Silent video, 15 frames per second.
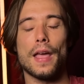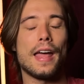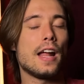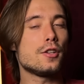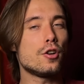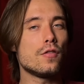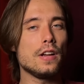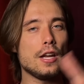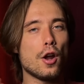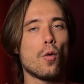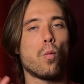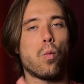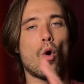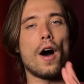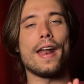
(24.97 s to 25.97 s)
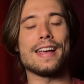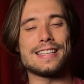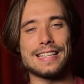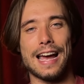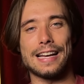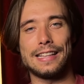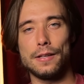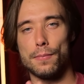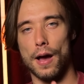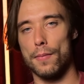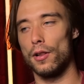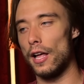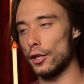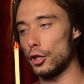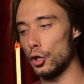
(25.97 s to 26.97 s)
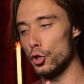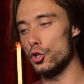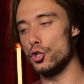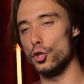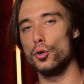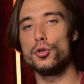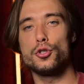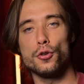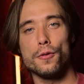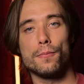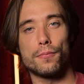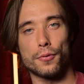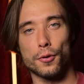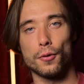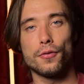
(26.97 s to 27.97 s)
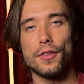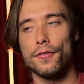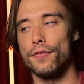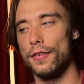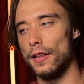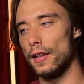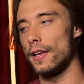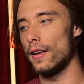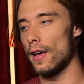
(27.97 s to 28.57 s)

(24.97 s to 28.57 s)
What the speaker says: And I don't really know what exactly Babolat could do to improve the feeling